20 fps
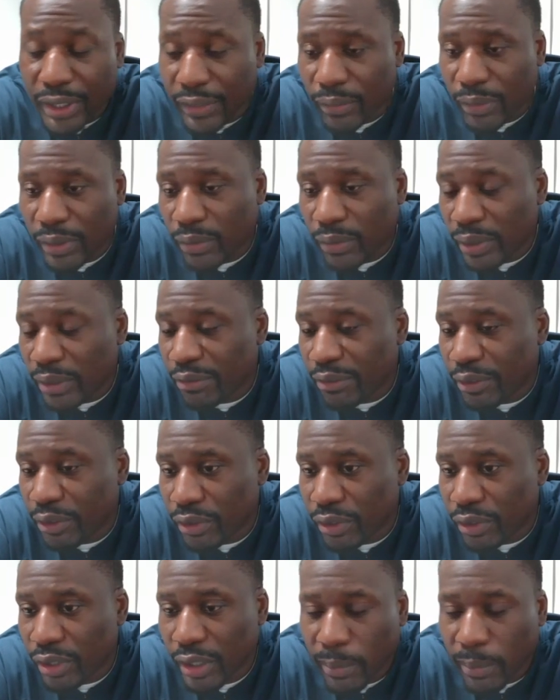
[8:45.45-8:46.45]
and we
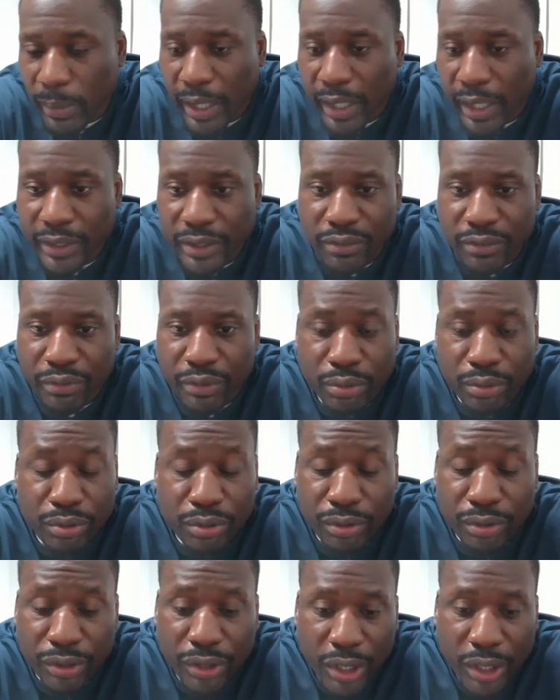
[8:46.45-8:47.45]
feel good about his
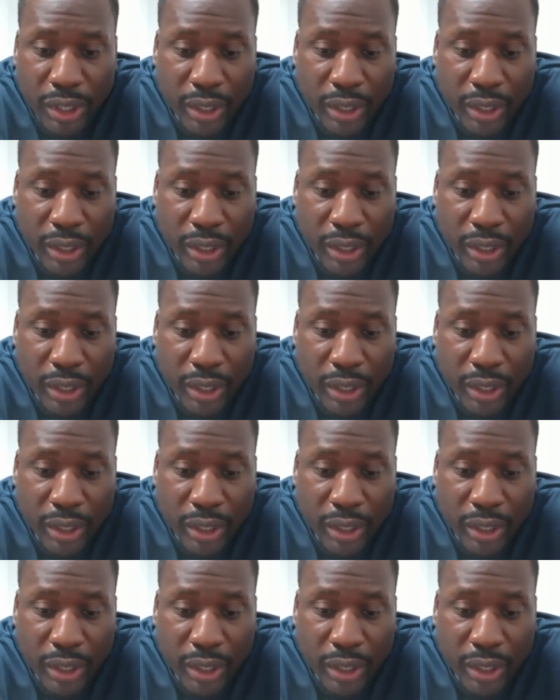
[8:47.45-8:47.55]
future.